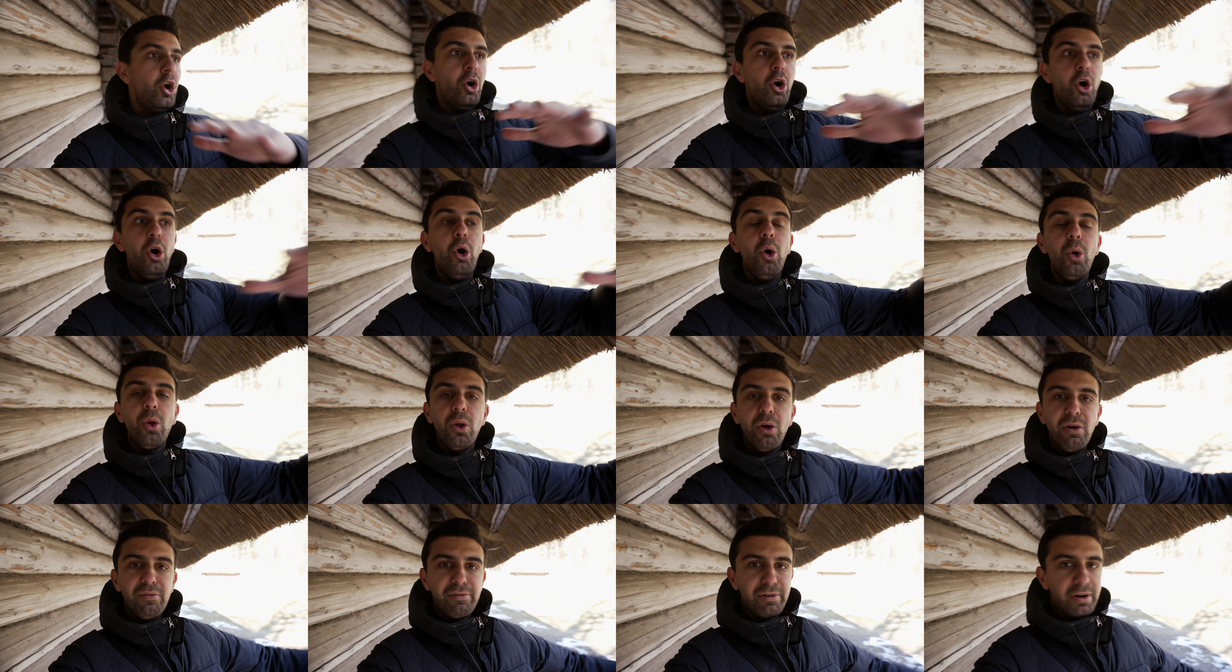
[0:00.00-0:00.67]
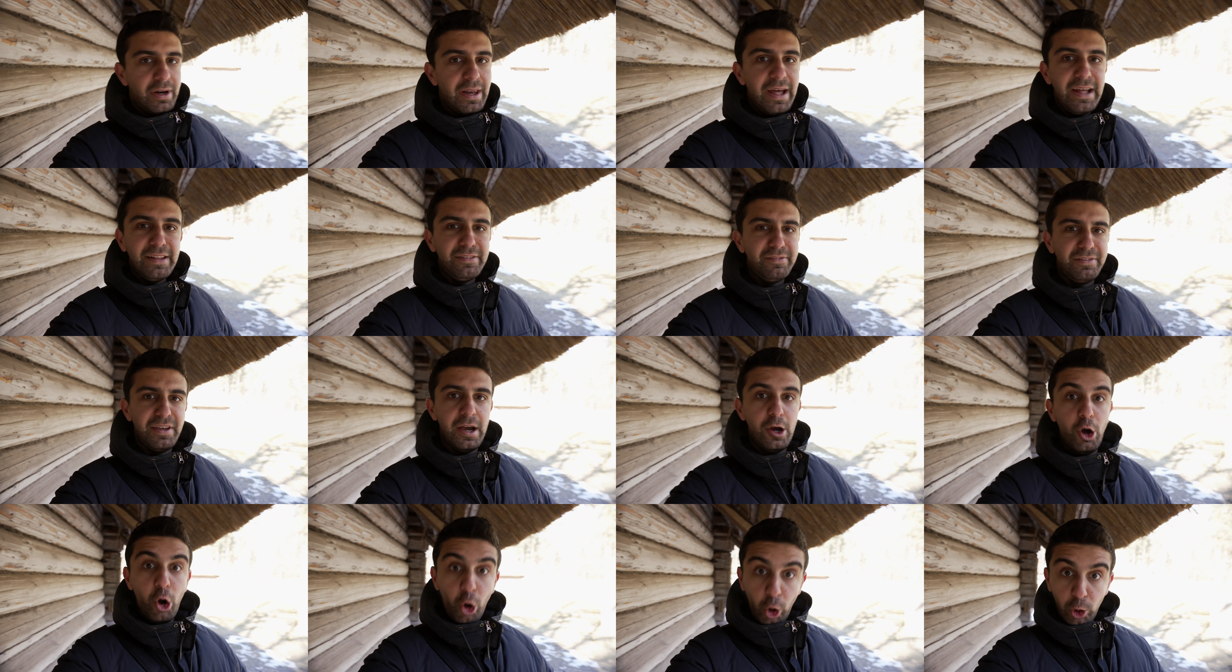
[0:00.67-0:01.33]
all over
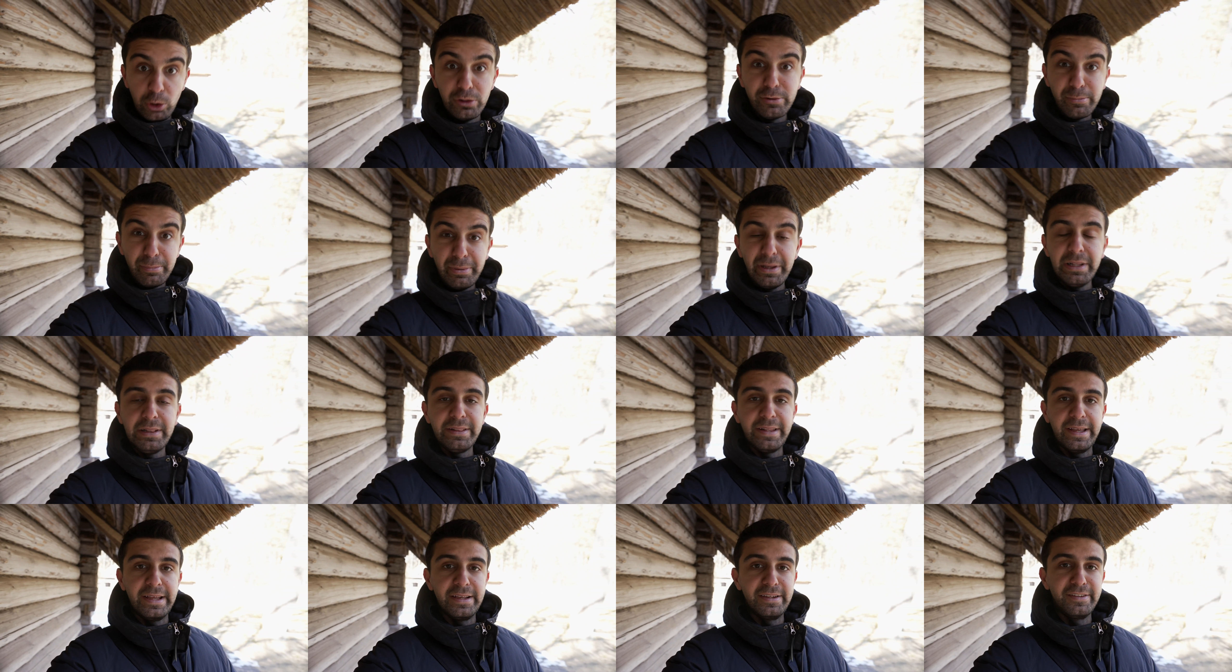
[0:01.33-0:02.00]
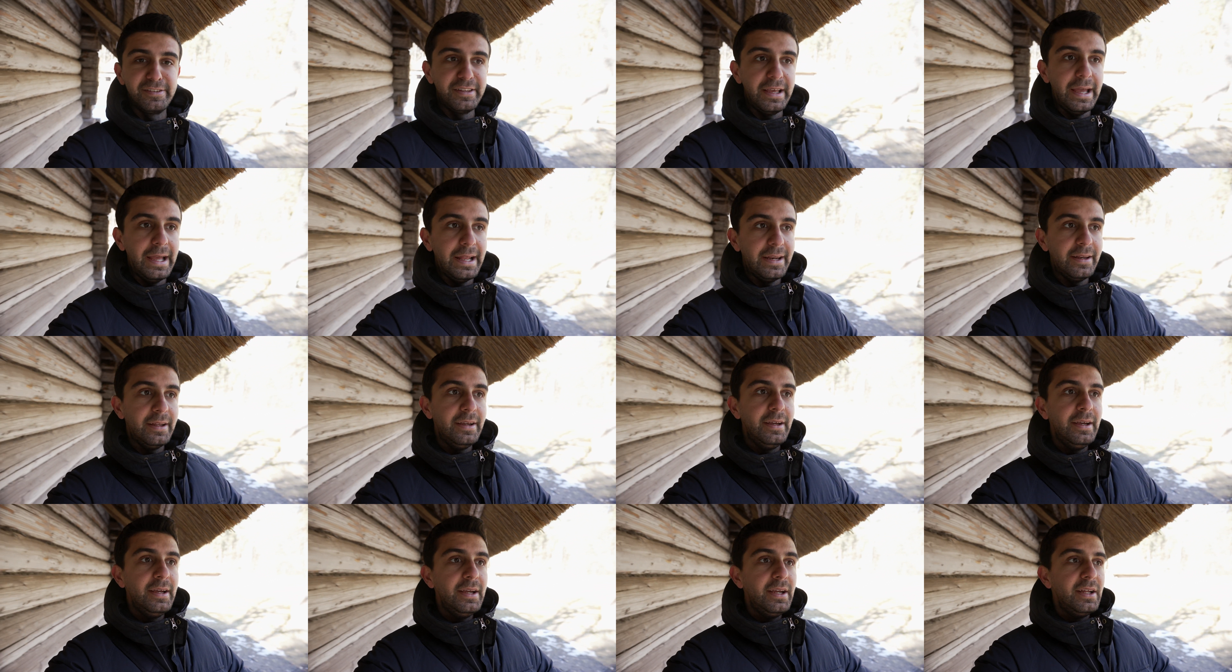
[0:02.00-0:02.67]
Latvia, old buildings, and
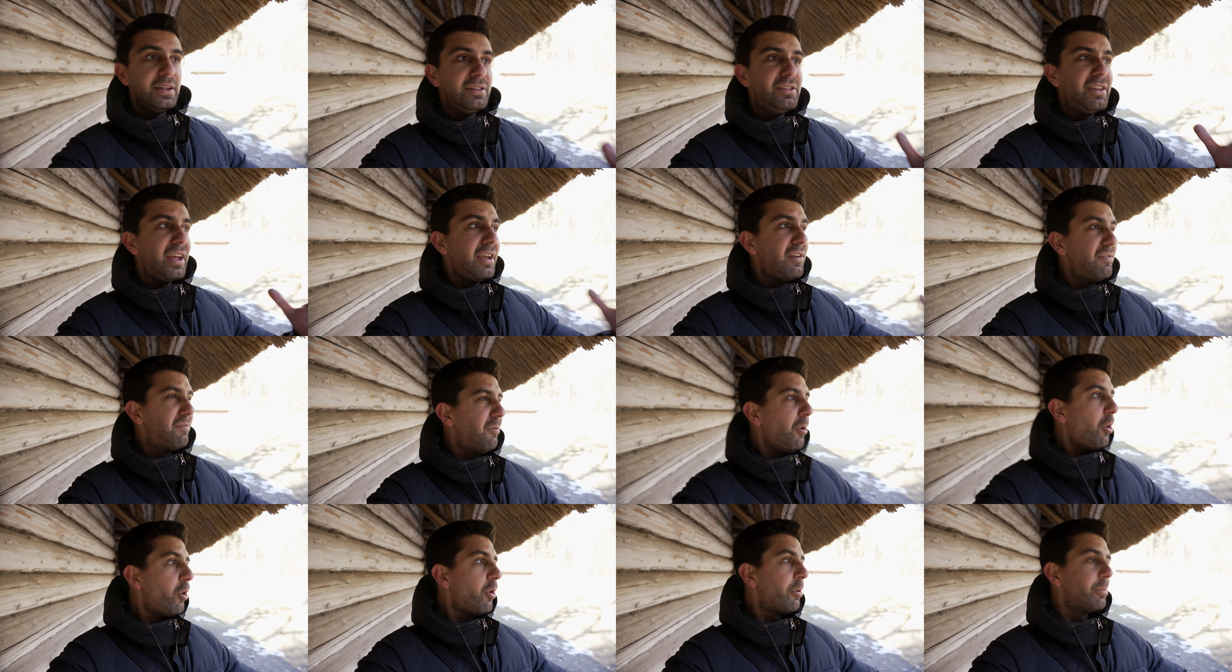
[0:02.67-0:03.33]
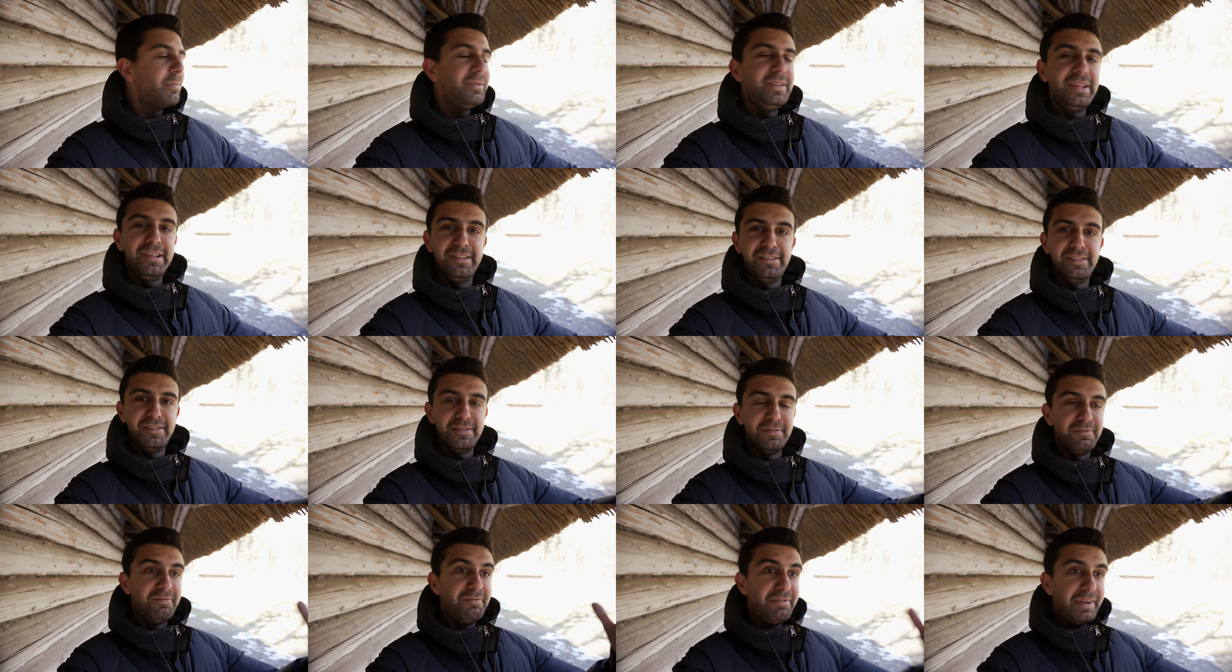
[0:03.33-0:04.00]
they formed
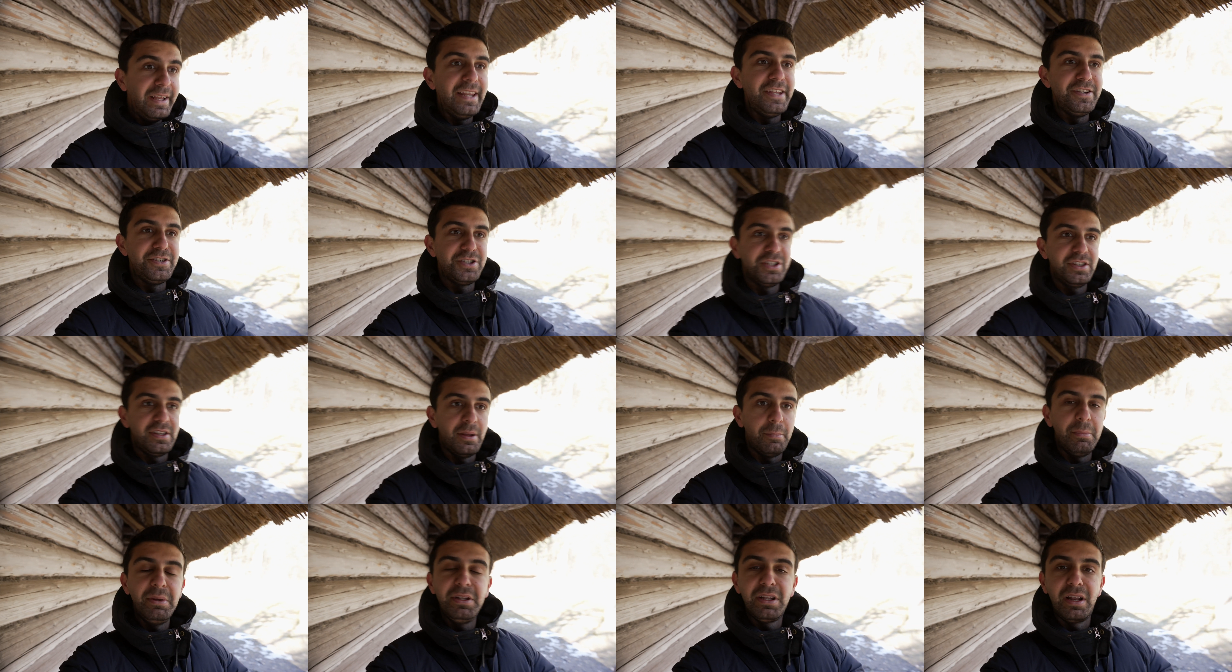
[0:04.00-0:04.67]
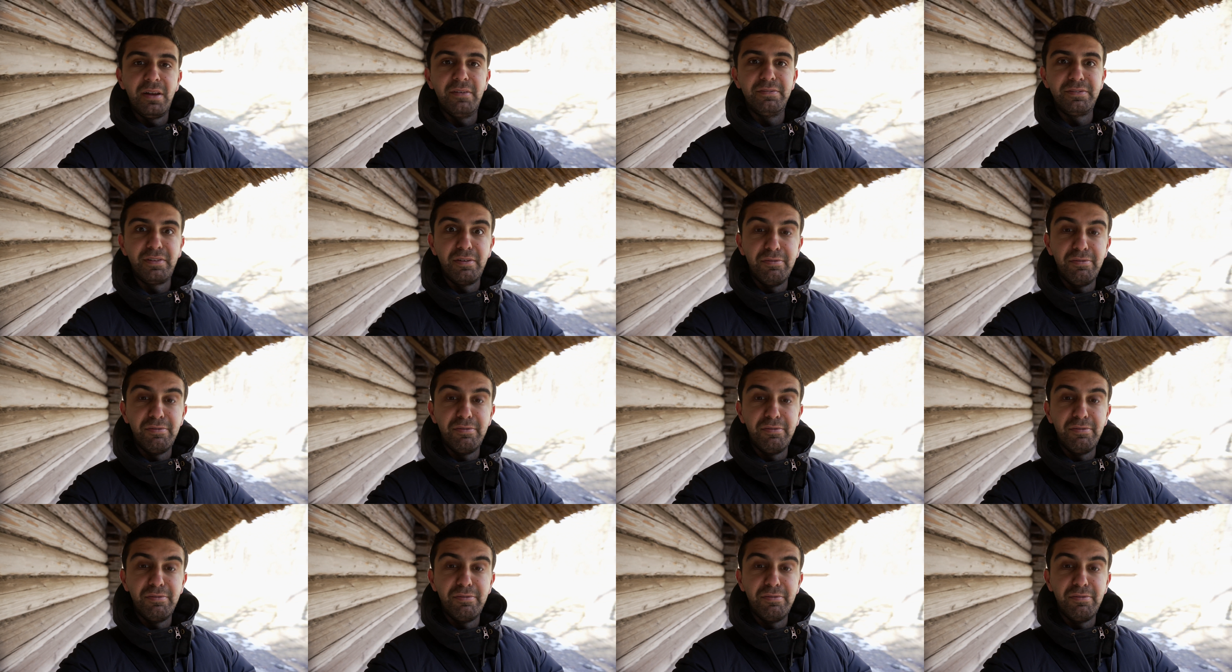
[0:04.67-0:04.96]
this village in the middle of the